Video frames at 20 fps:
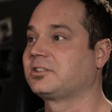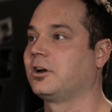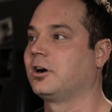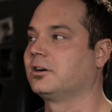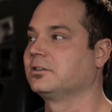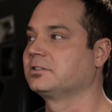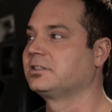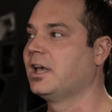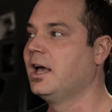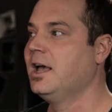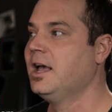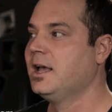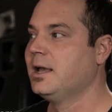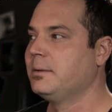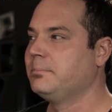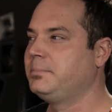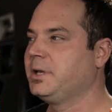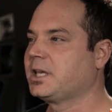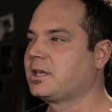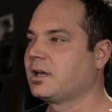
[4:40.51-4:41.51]
songs.
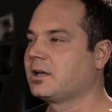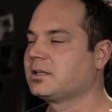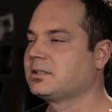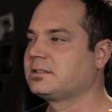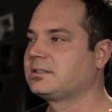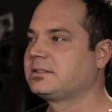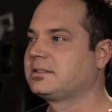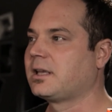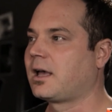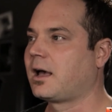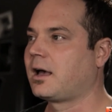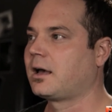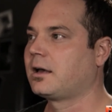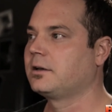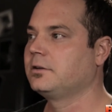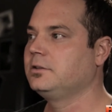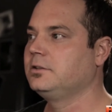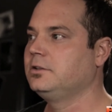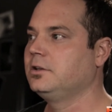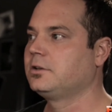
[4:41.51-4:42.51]
Because,
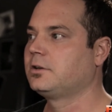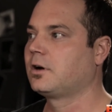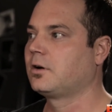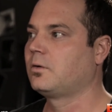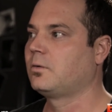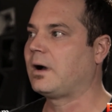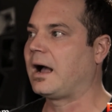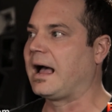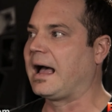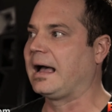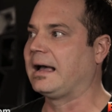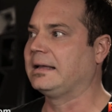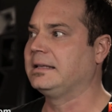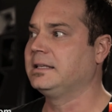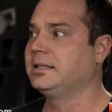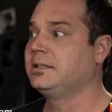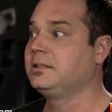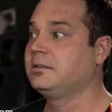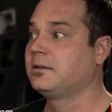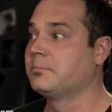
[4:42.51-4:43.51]
you know,
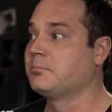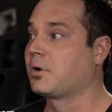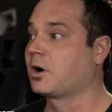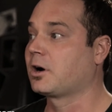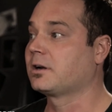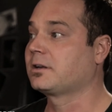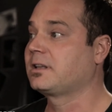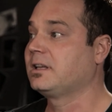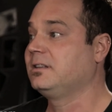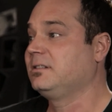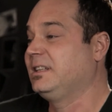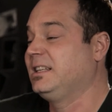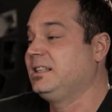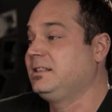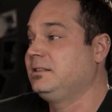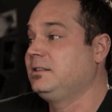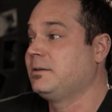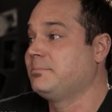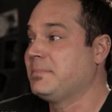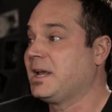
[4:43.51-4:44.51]
in the market,
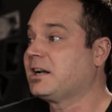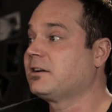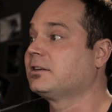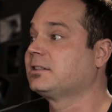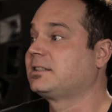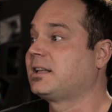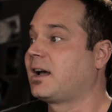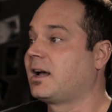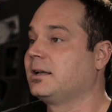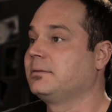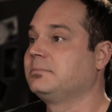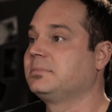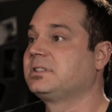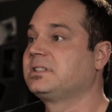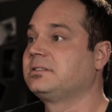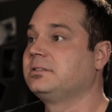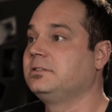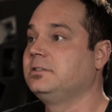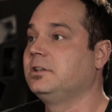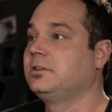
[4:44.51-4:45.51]
in the
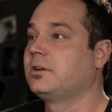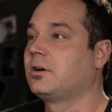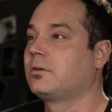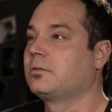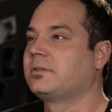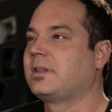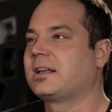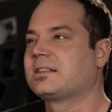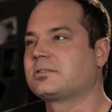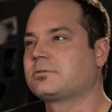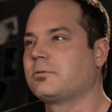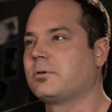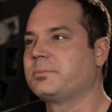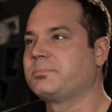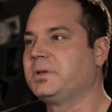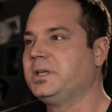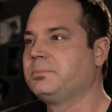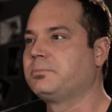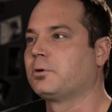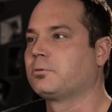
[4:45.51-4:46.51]
Maritimes, you know, that's
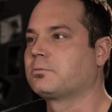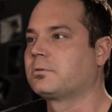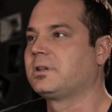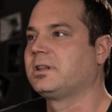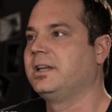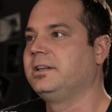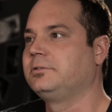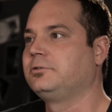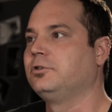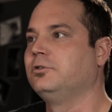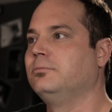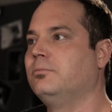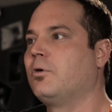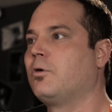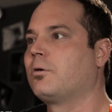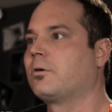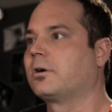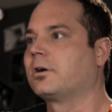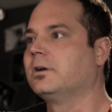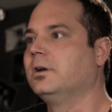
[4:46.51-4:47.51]
what people relate to
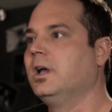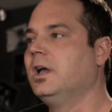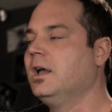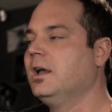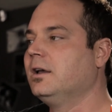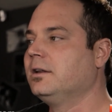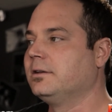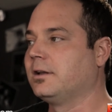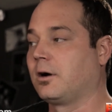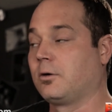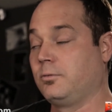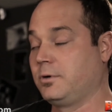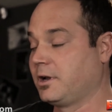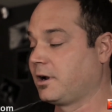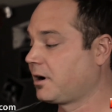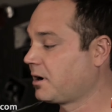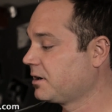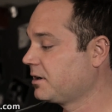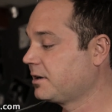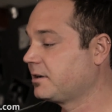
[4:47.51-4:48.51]
more. Now,
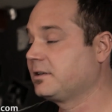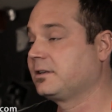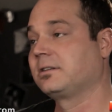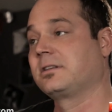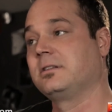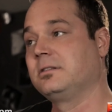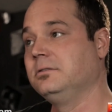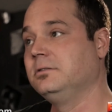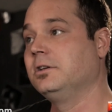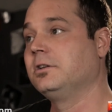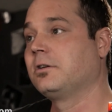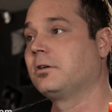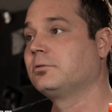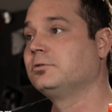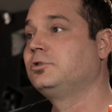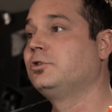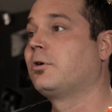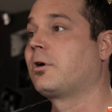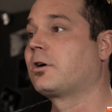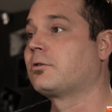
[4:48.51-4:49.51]
we are going to, you
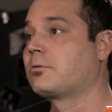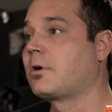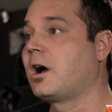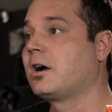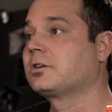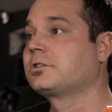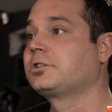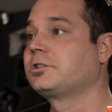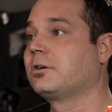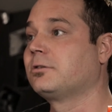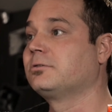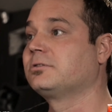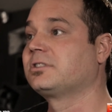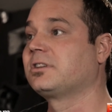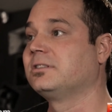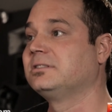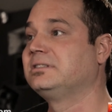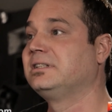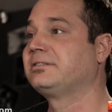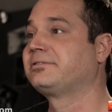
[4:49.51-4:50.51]
know, do our rock
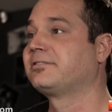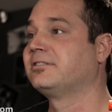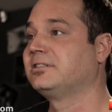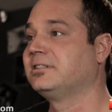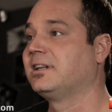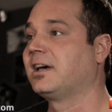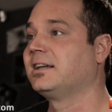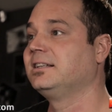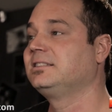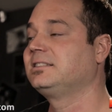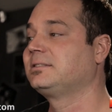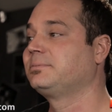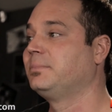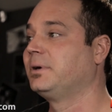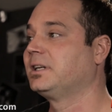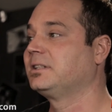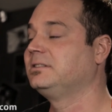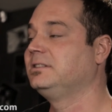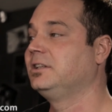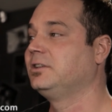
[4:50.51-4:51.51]
shows on different nights,
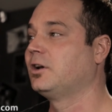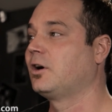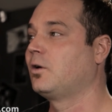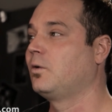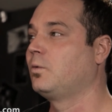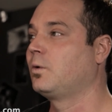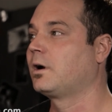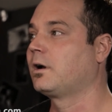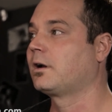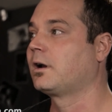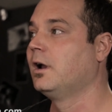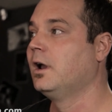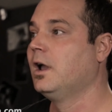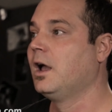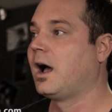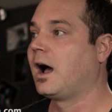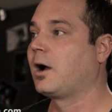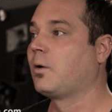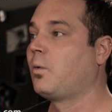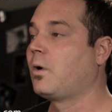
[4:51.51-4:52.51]
but, you know,
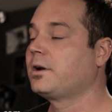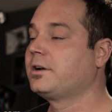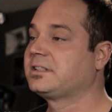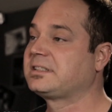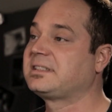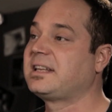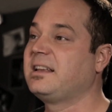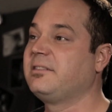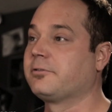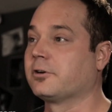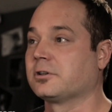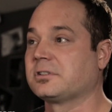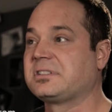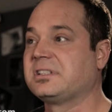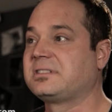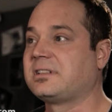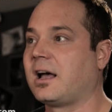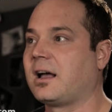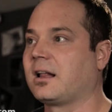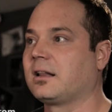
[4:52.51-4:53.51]
I want to stay
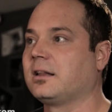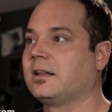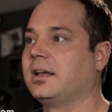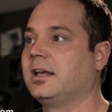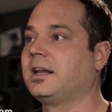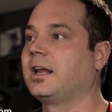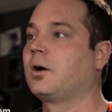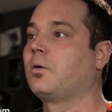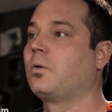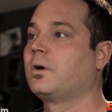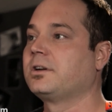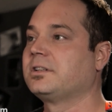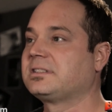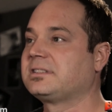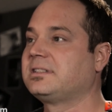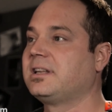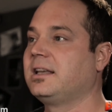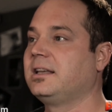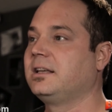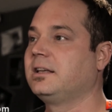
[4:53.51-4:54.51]
versatile, and I want to
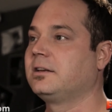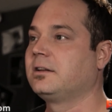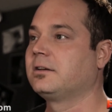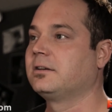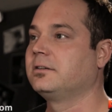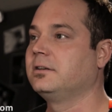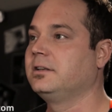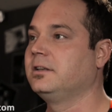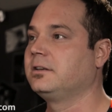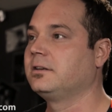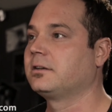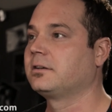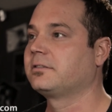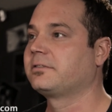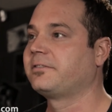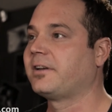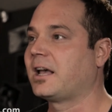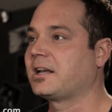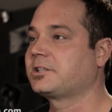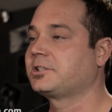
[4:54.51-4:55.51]
stay in a
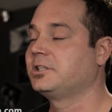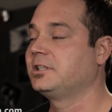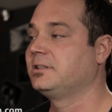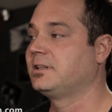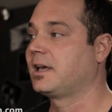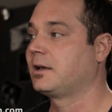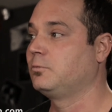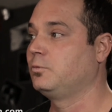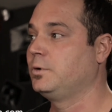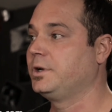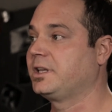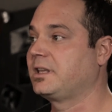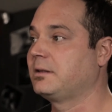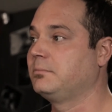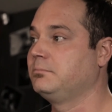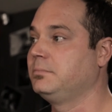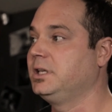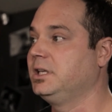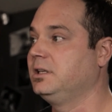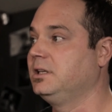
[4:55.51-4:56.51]
fashion that we
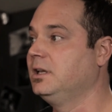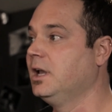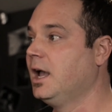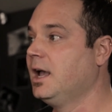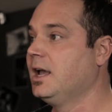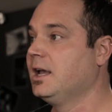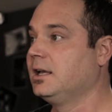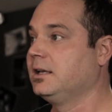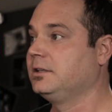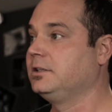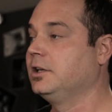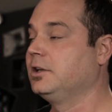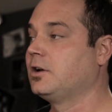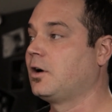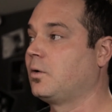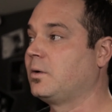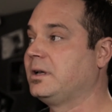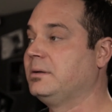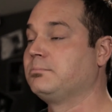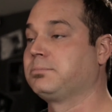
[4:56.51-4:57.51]
can be, you
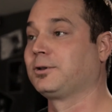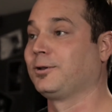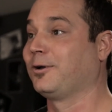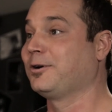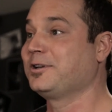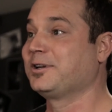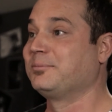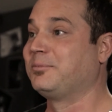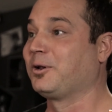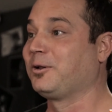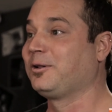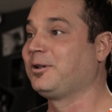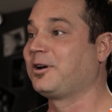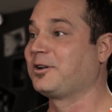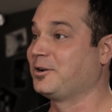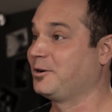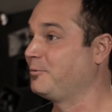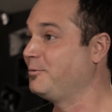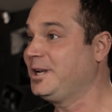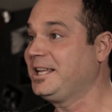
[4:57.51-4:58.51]
know, employable
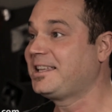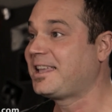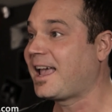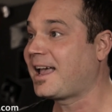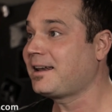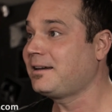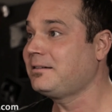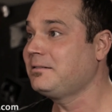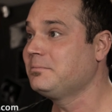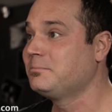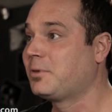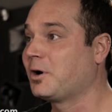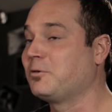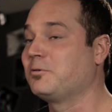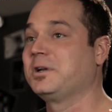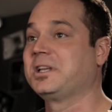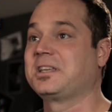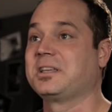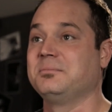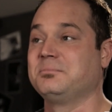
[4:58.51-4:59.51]
on a weekend, but
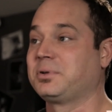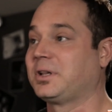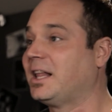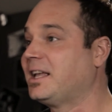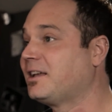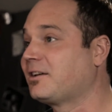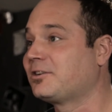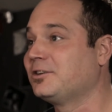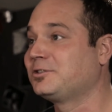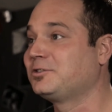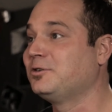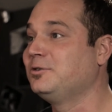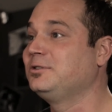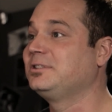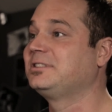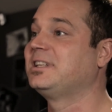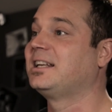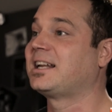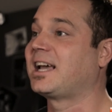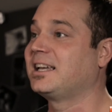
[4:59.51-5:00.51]
we can play on a
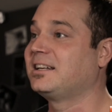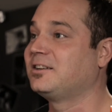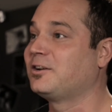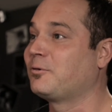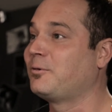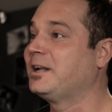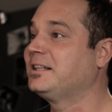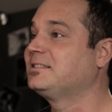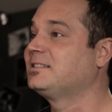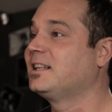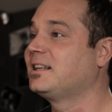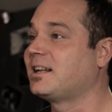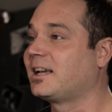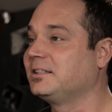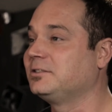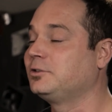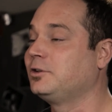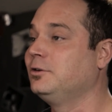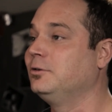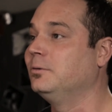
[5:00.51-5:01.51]
Tuesday night and a Wednesday
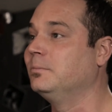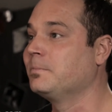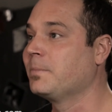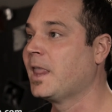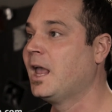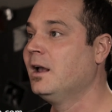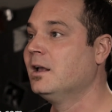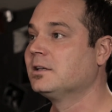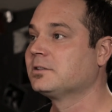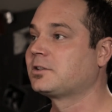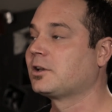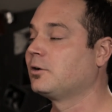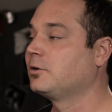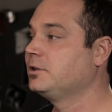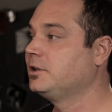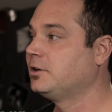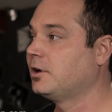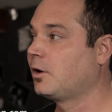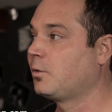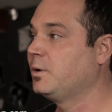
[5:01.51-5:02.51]
night too. So,
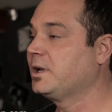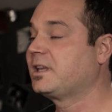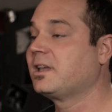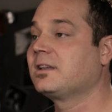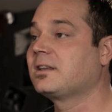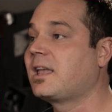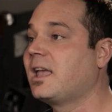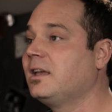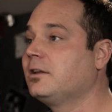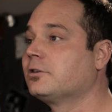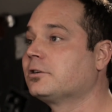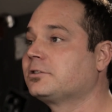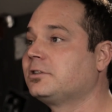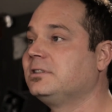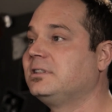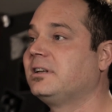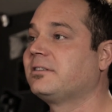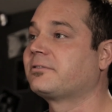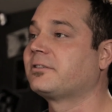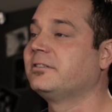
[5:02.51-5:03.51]
you know, we can cater
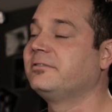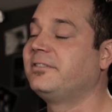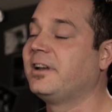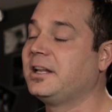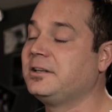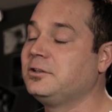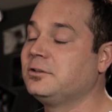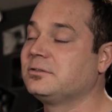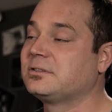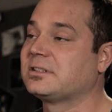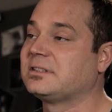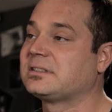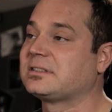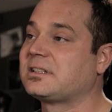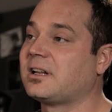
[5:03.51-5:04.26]
to different venues and